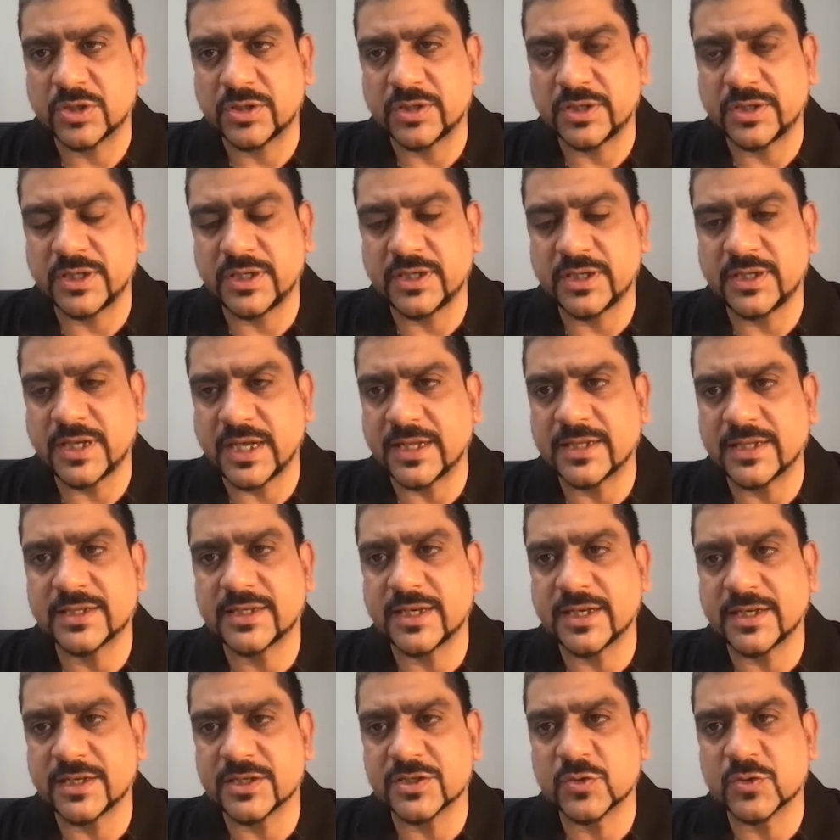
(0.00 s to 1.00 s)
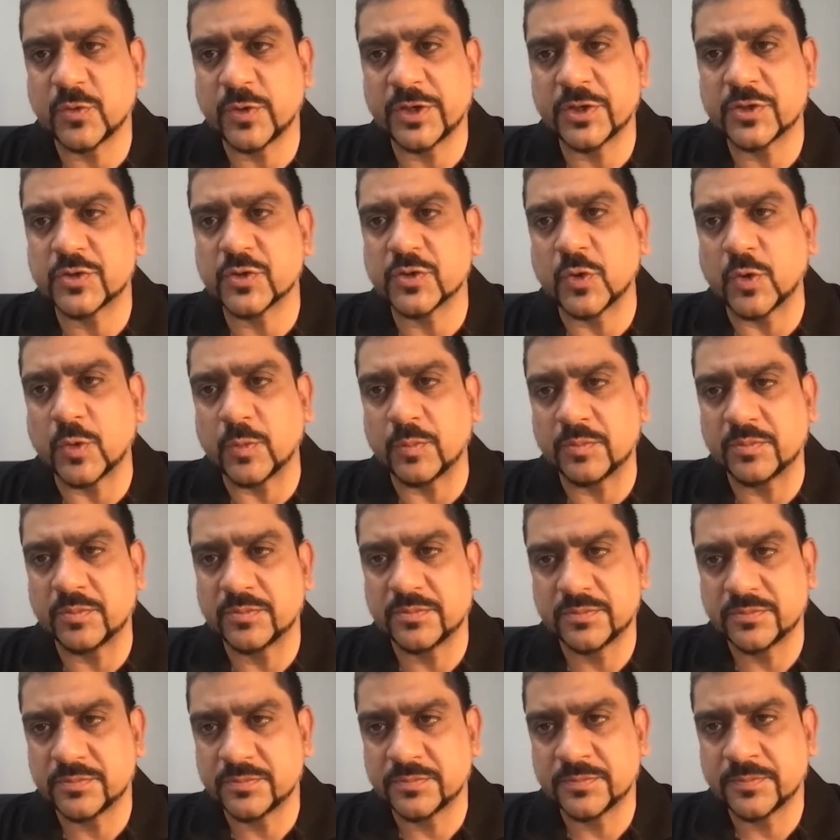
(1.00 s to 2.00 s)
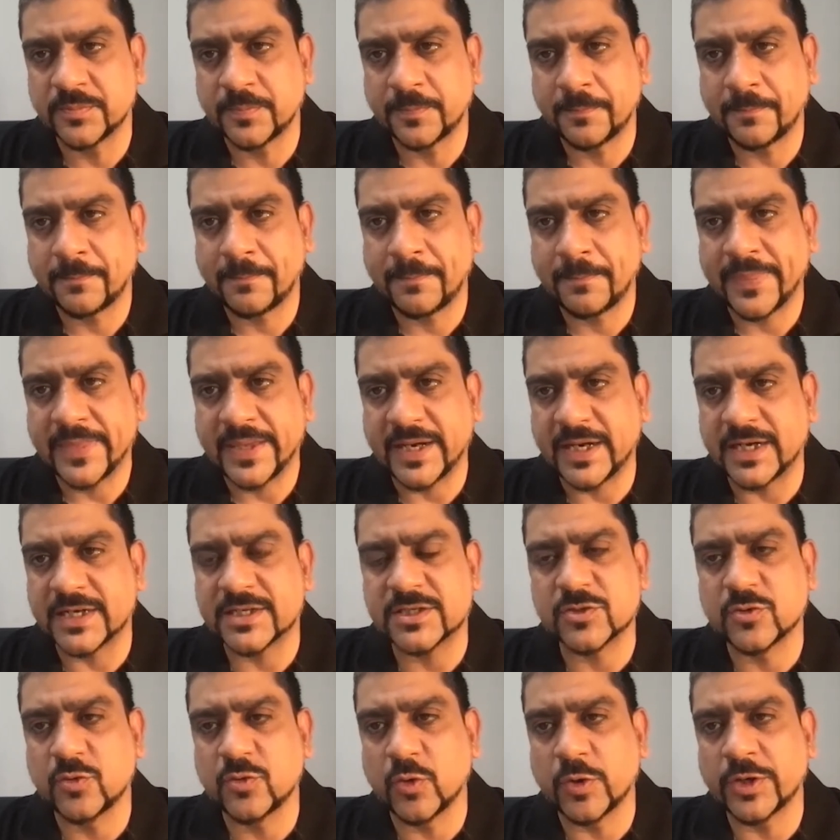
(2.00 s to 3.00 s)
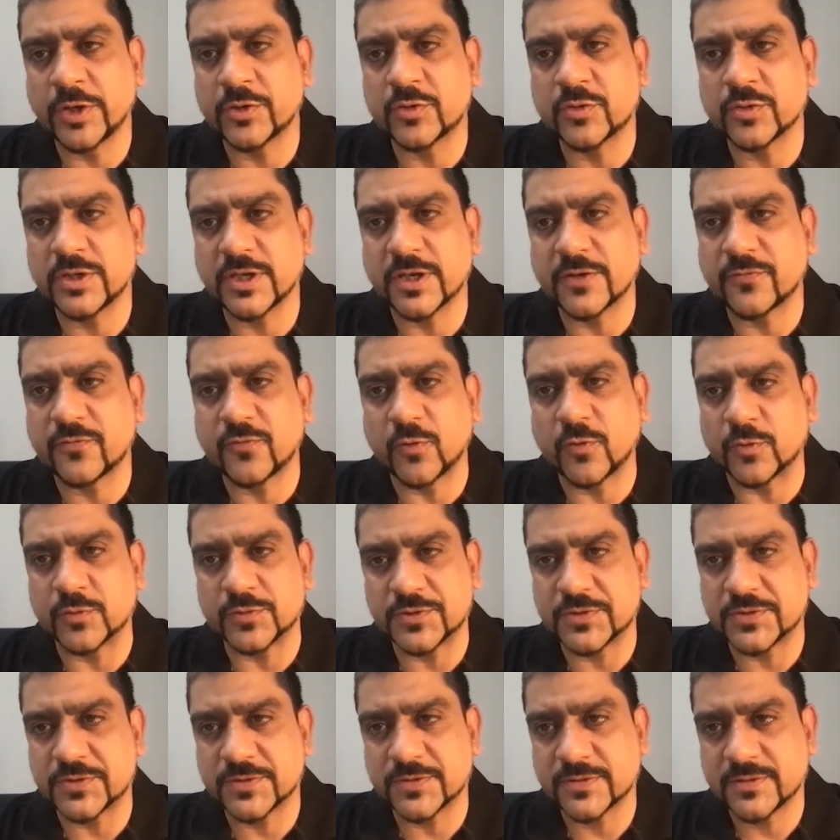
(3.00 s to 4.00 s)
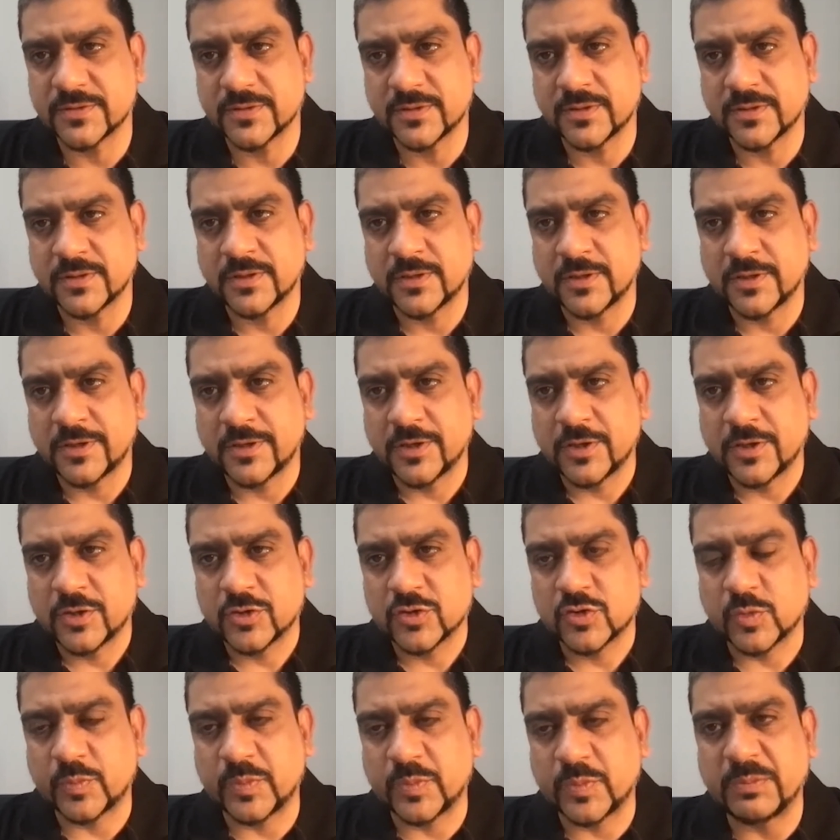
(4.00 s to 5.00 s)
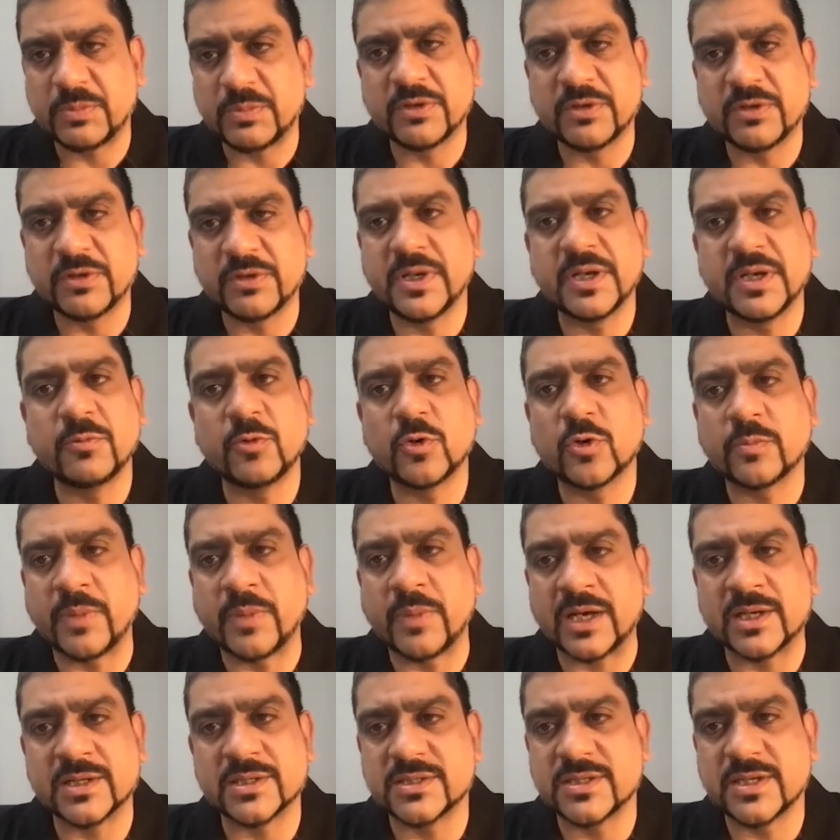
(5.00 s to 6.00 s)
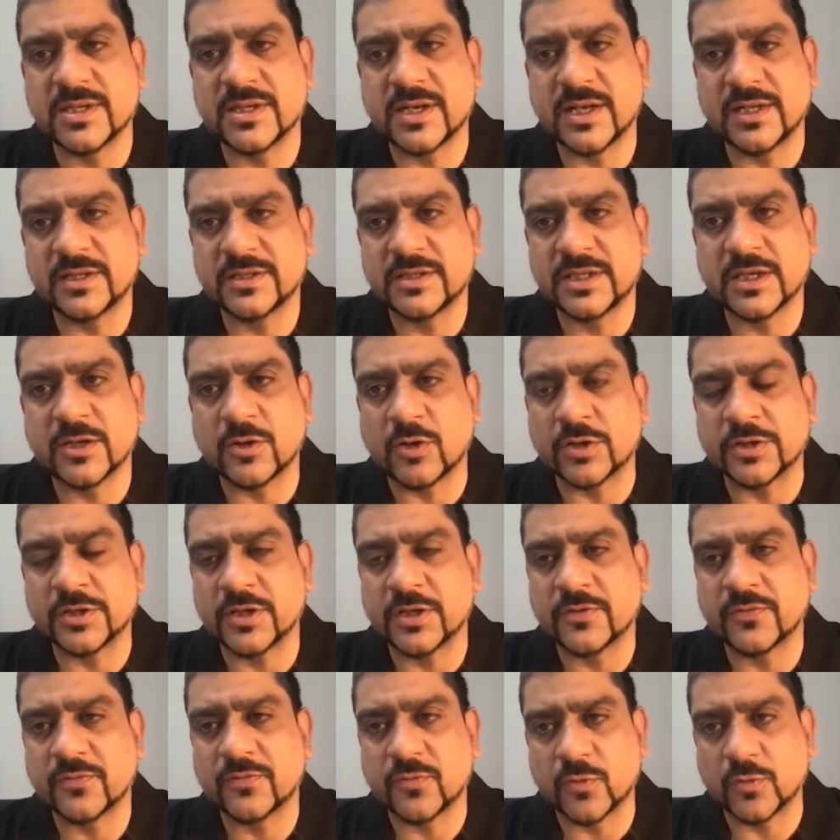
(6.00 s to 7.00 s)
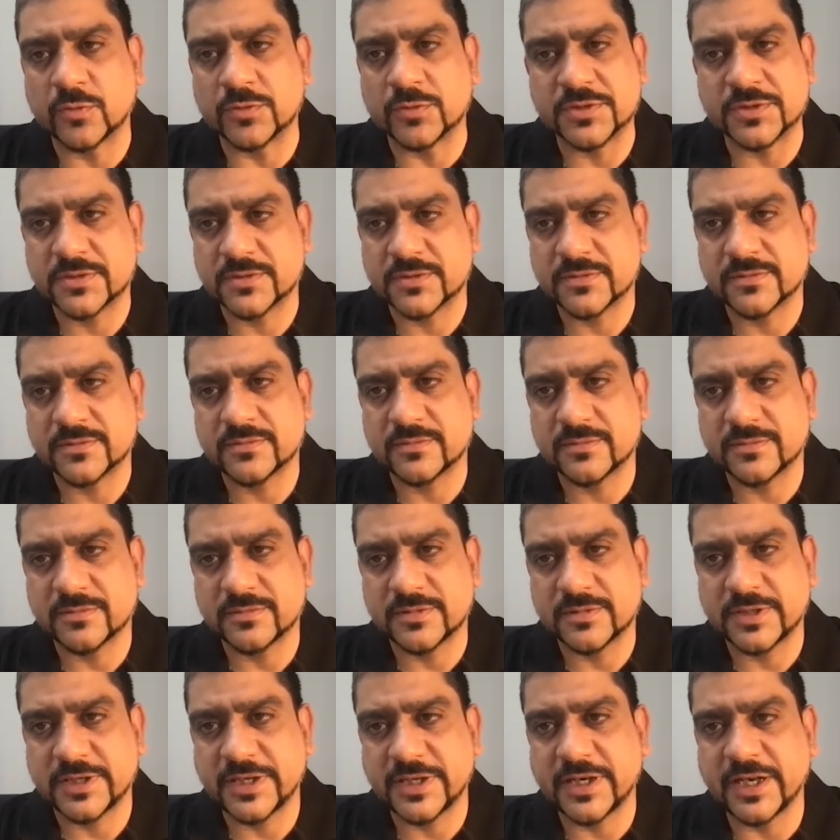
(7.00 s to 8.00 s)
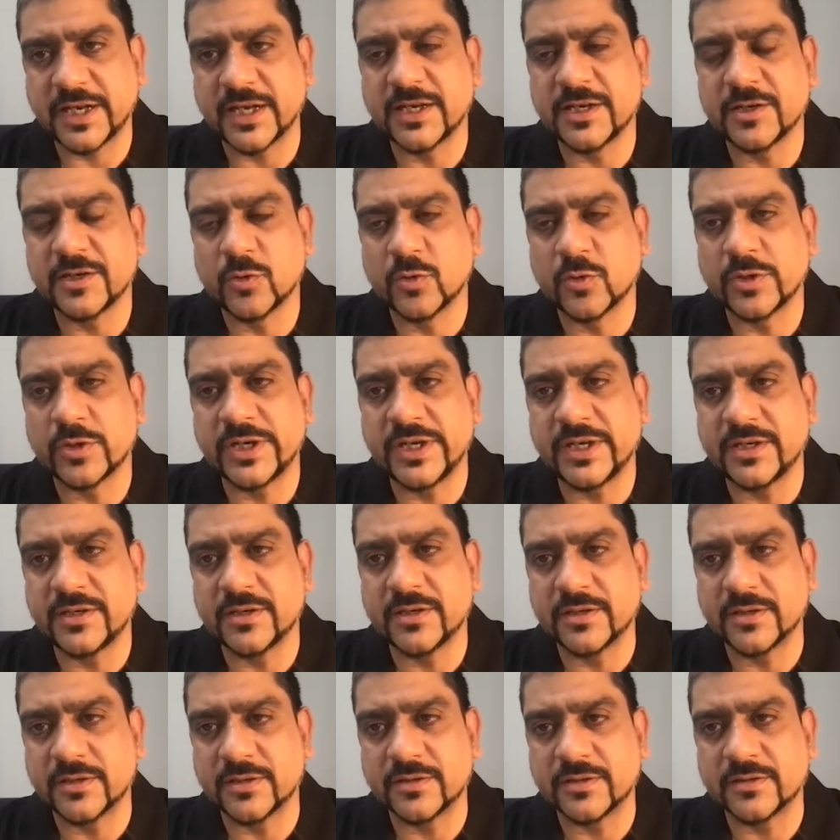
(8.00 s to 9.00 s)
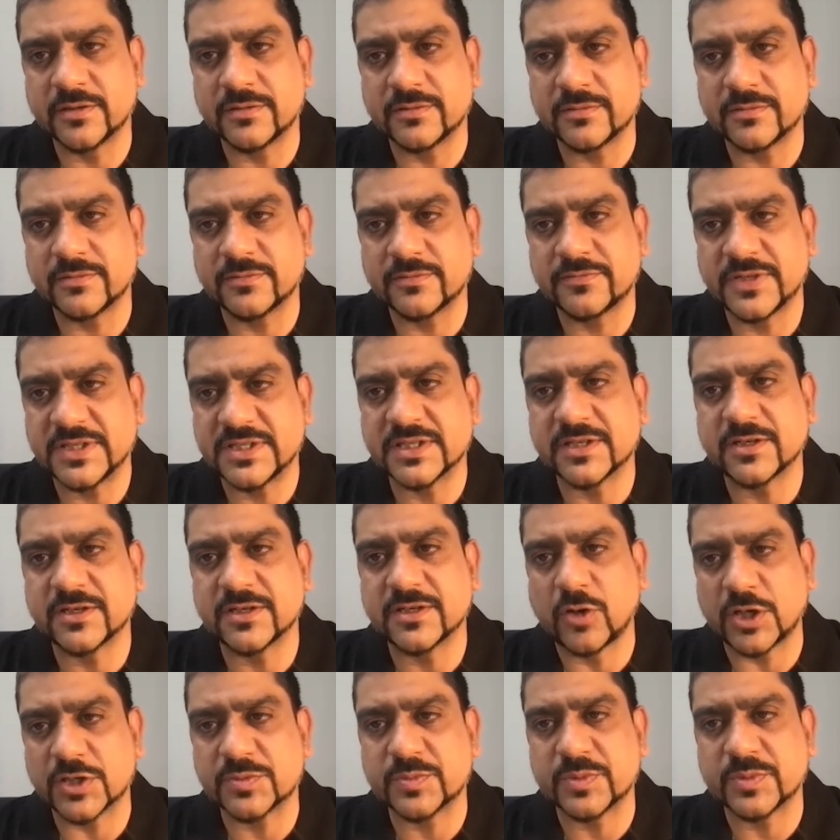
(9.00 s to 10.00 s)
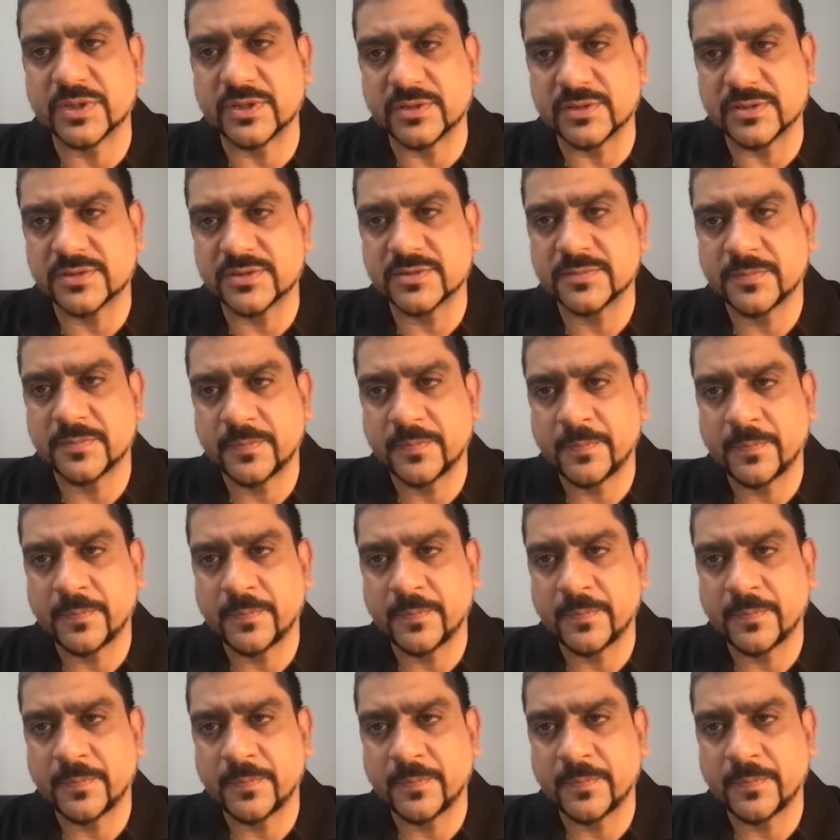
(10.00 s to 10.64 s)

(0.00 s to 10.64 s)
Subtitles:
The healthcare is going to home, it's going to their phones. So people will be able to manage their healthcare on their phones. They really don't need physical hospitals.